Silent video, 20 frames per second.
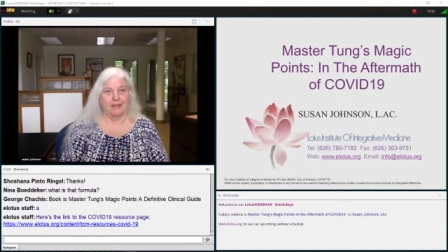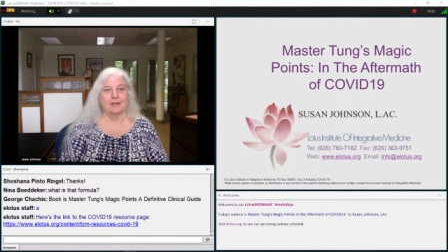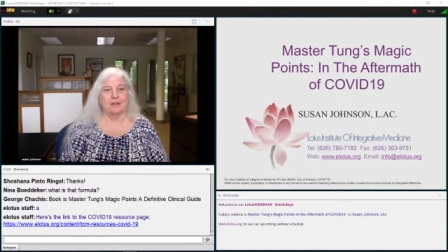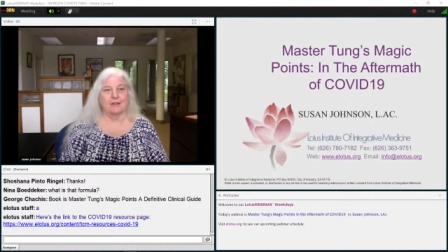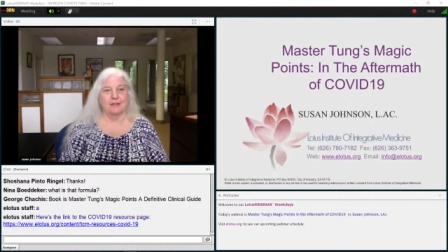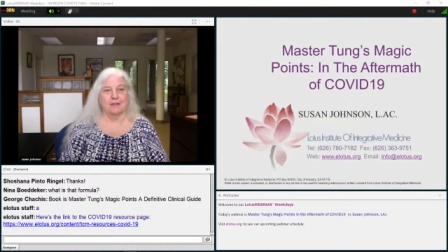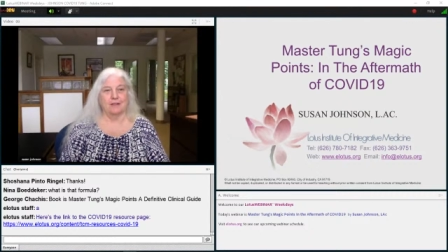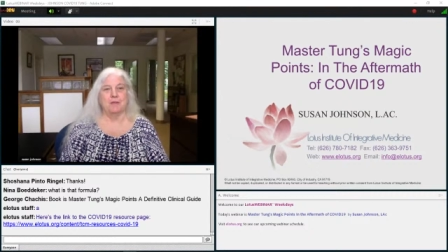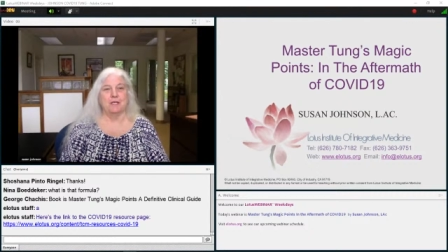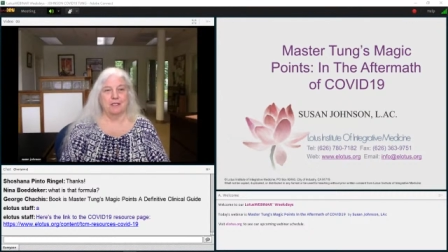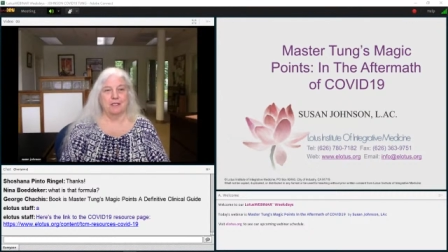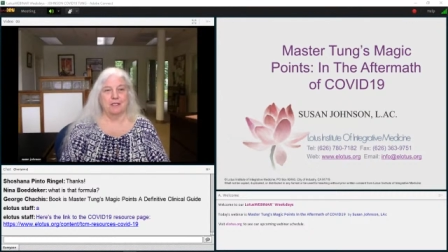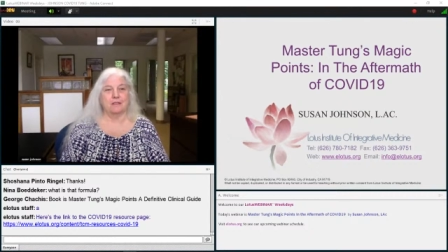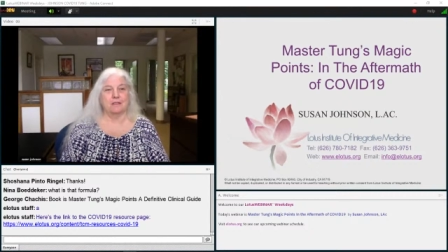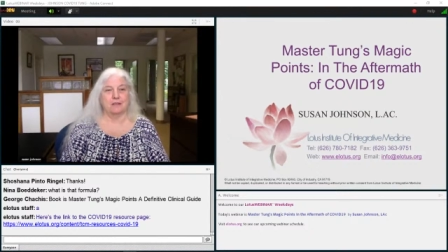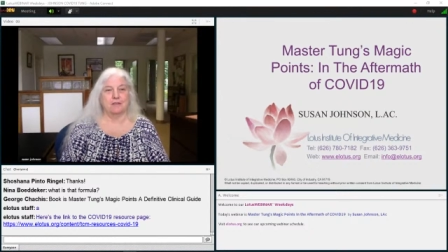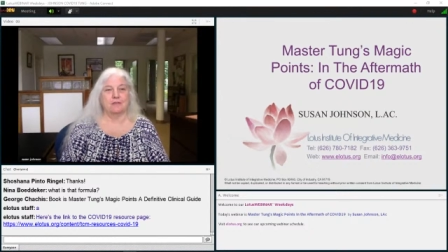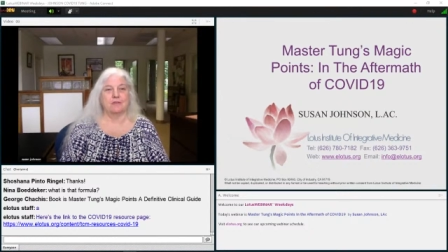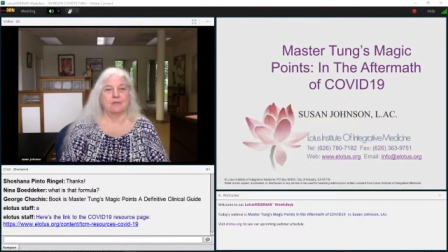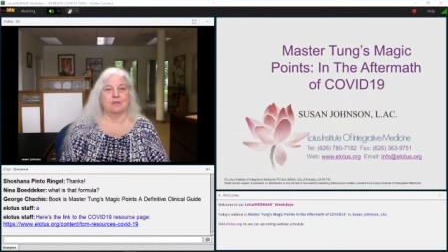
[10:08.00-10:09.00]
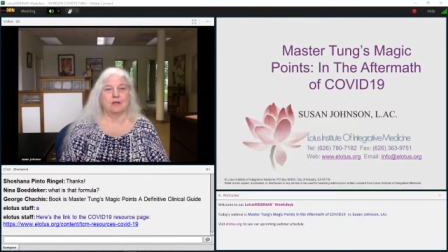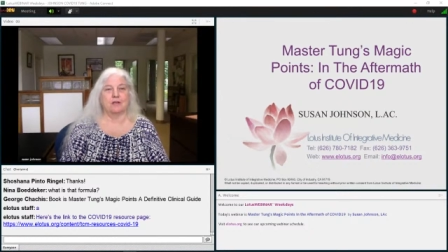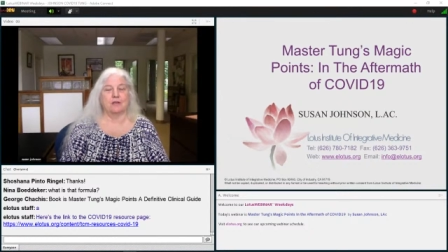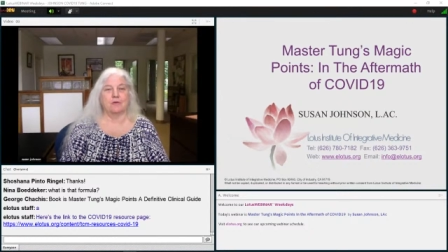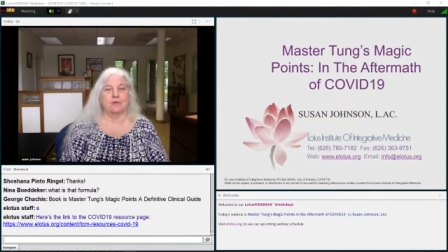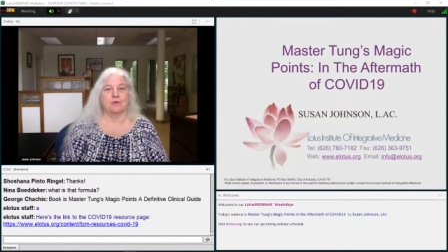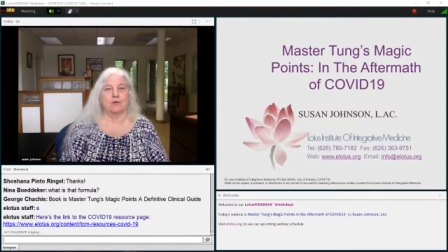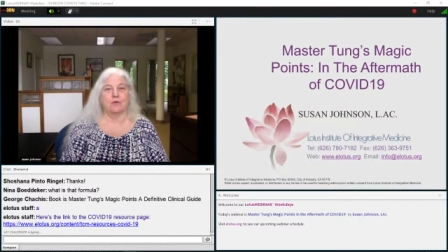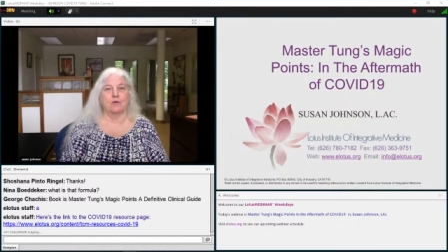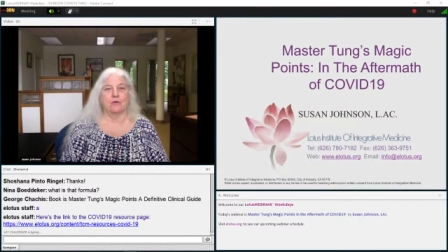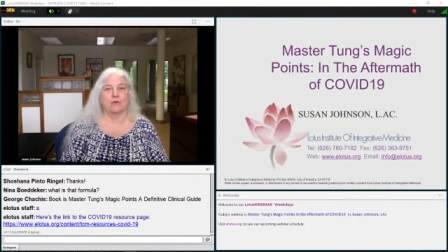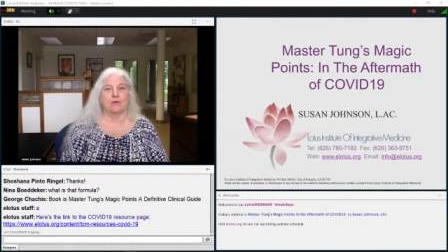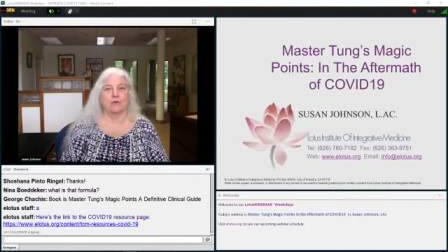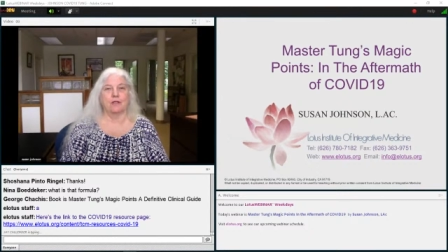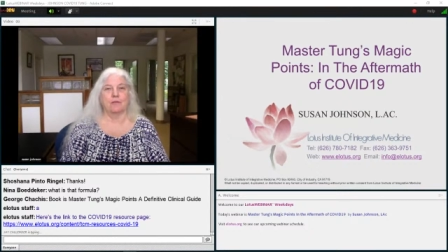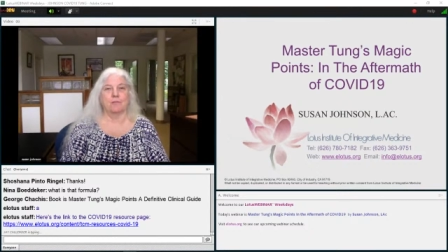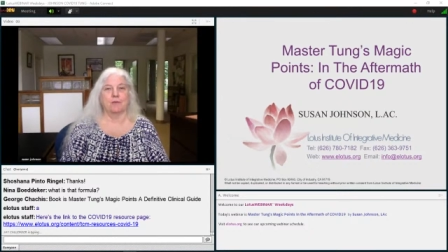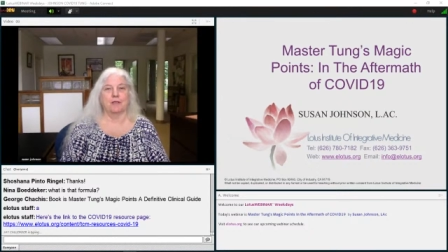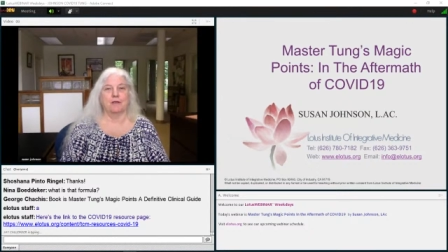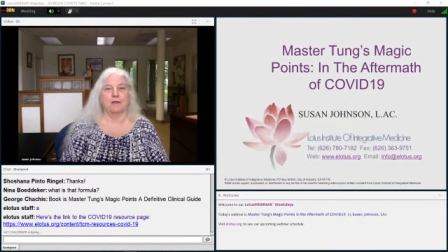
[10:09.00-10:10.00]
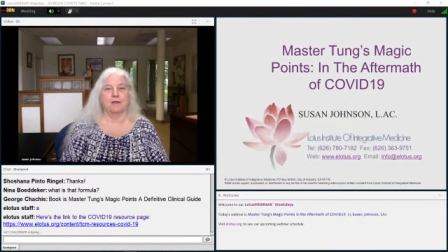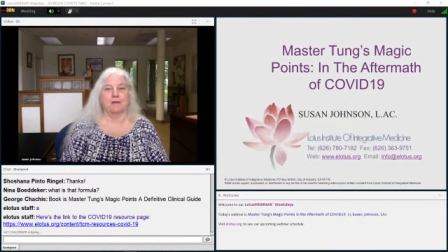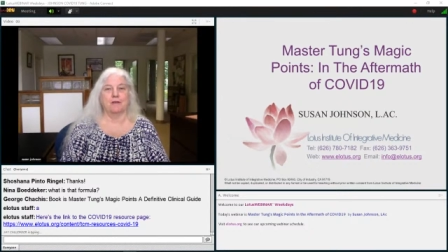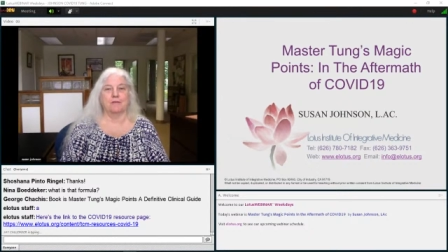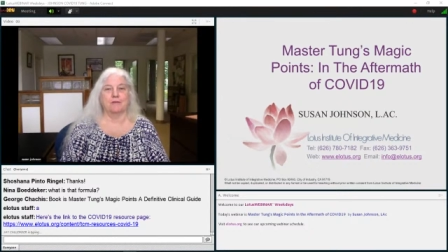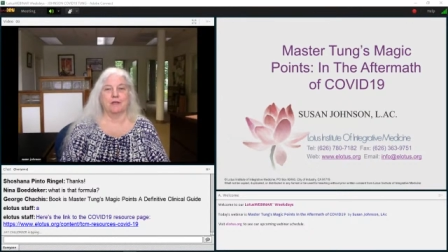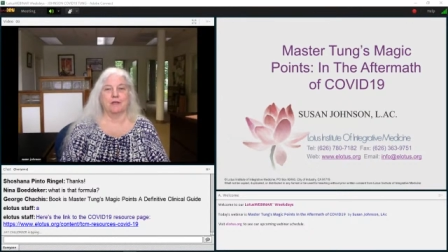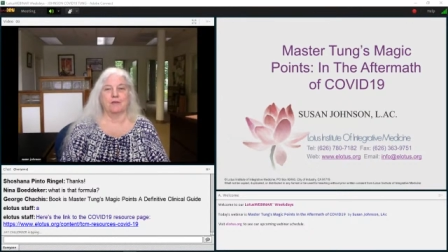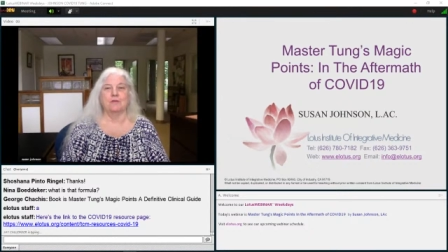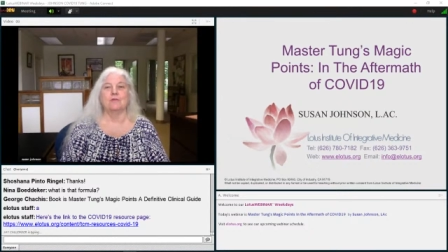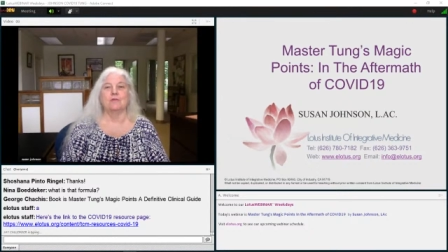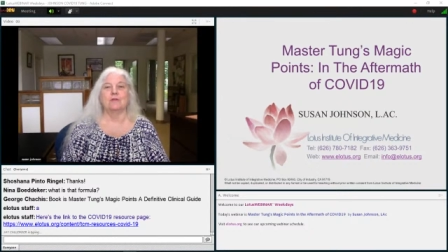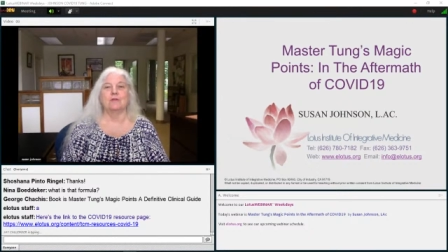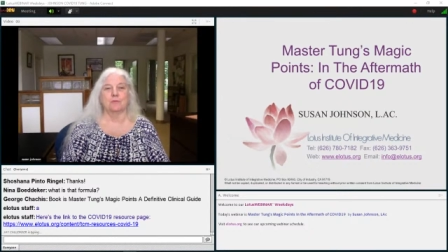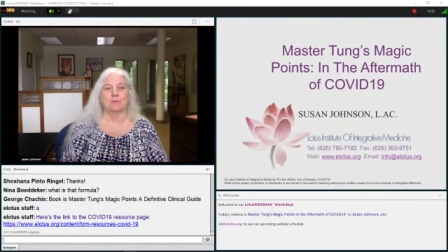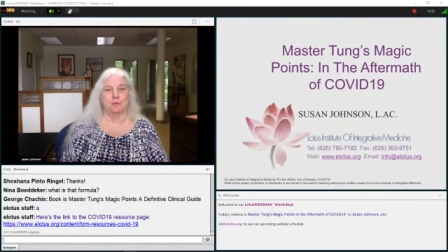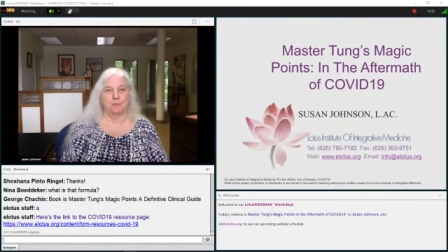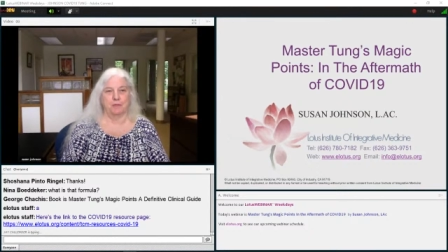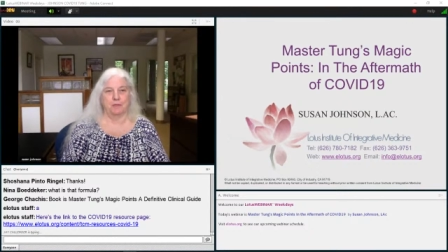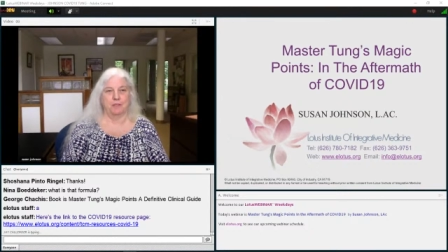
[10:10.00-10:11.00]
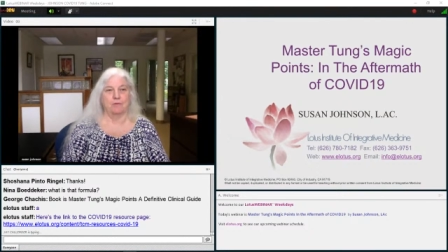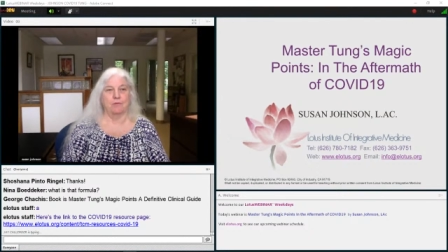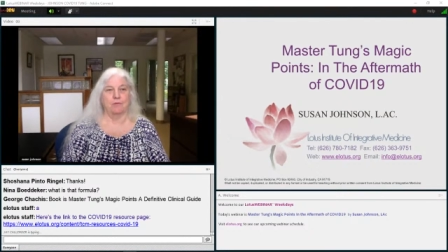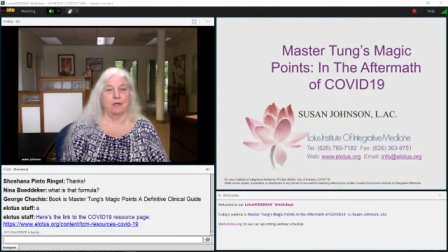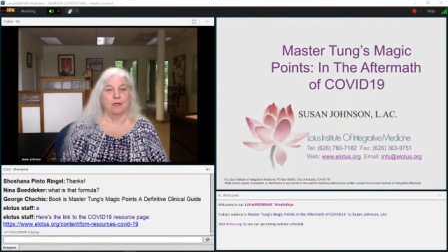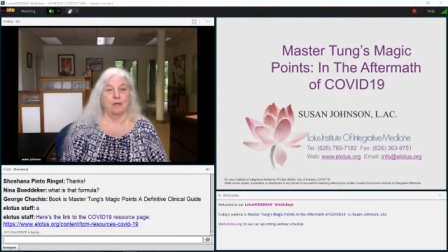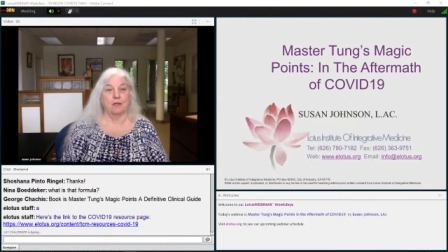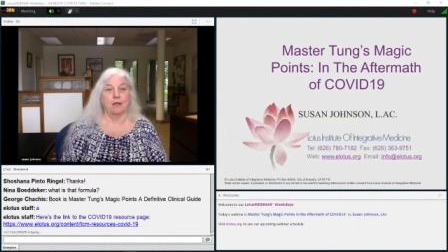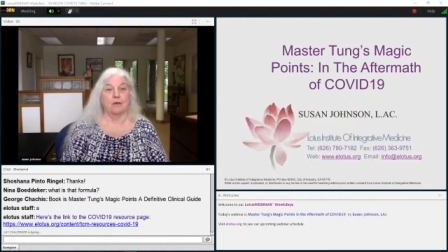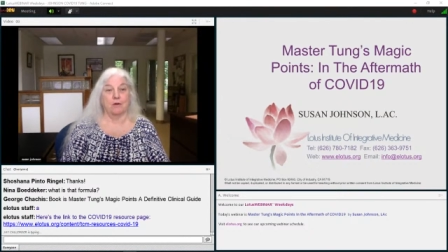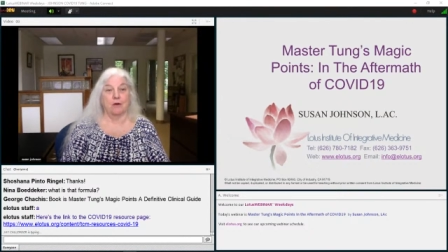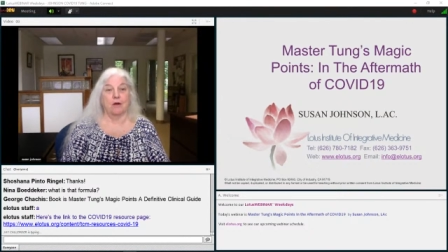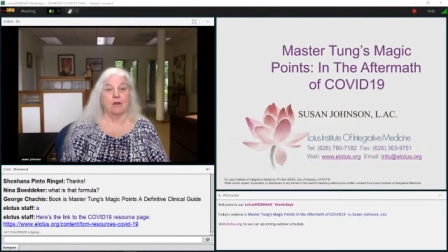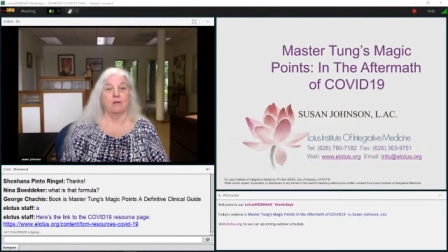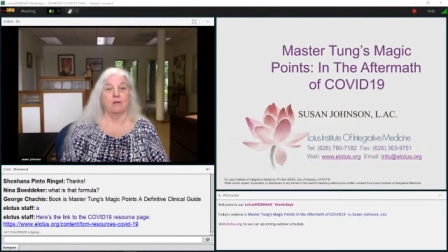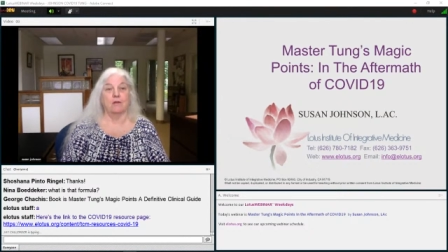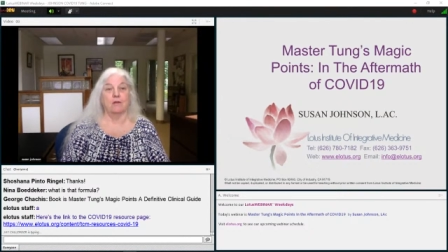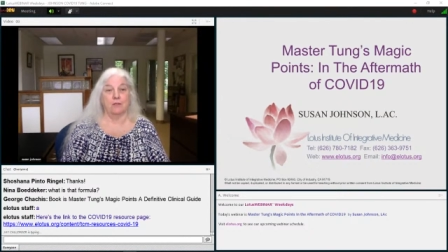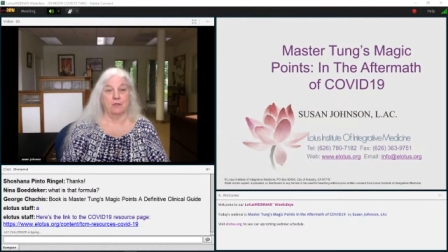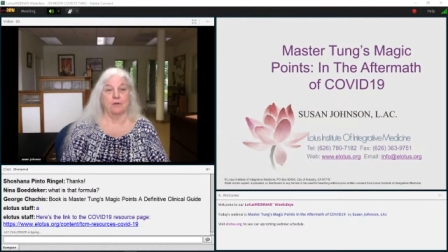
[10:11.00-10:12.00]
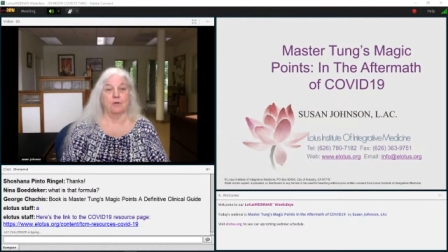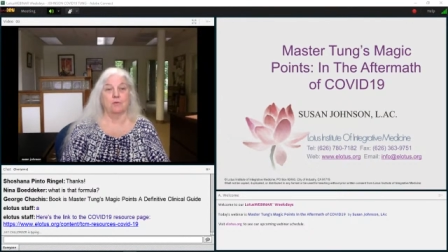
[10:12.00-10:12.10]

and immediately started ordering because I knew there would be a run on all of the